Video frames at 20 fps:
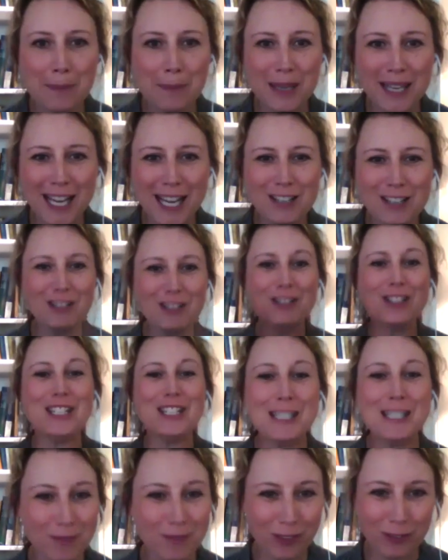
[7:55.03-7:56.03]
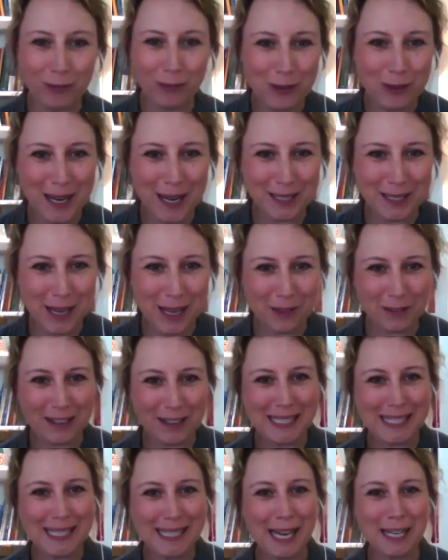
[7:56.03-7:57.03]
because you just threw out another
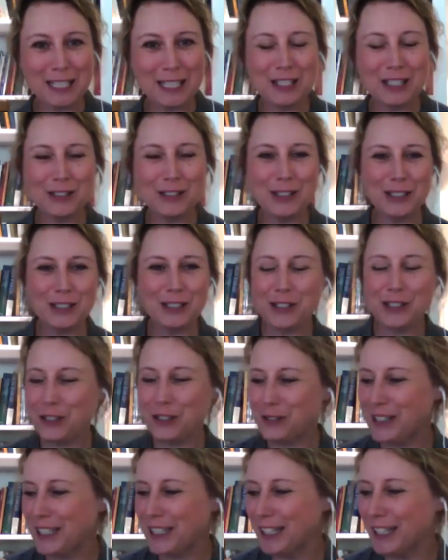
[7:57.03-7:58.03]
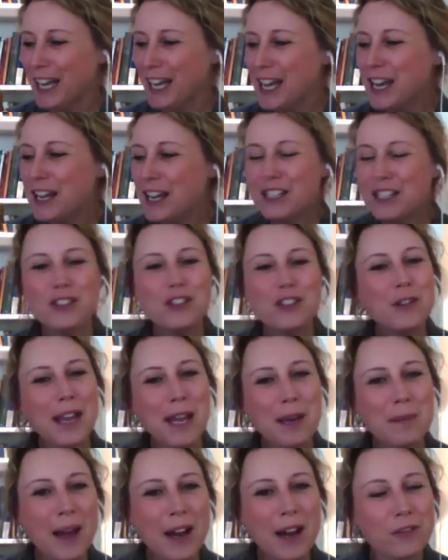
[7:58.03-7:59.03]
exciting turn in your career. So you
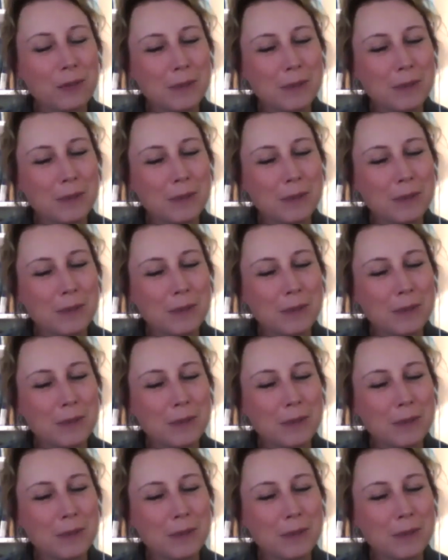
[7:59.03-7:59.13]
came back from